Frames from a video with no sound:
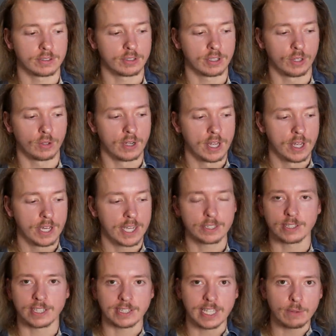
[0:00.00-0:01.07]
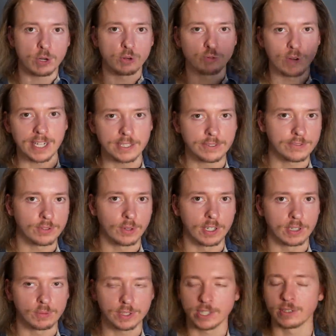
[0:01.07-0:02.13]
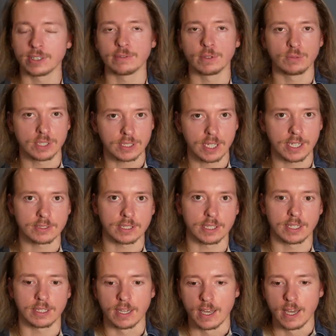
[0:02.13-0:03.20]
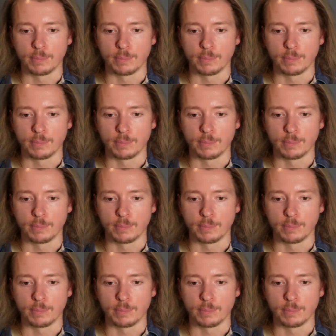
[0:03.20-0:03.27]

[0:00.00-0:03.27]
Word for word: So it's like they were ready for it without even realizing it.